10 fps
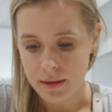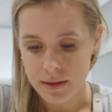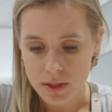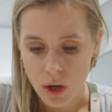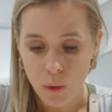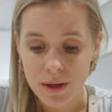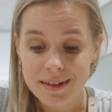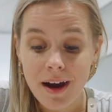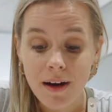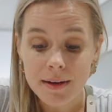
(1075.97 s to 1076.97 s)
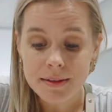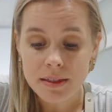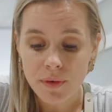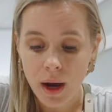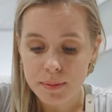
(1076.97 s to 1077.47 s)
So tons
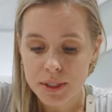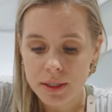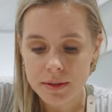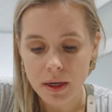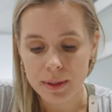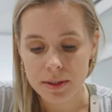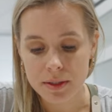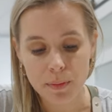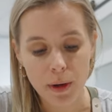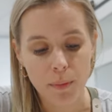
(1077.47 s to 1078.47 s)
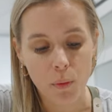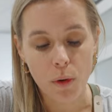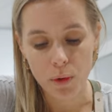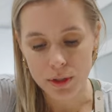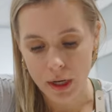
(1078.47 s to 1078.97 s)
of options. I'm gonna zip up
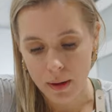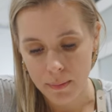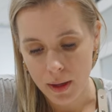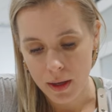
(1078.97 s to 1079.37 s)
one more time.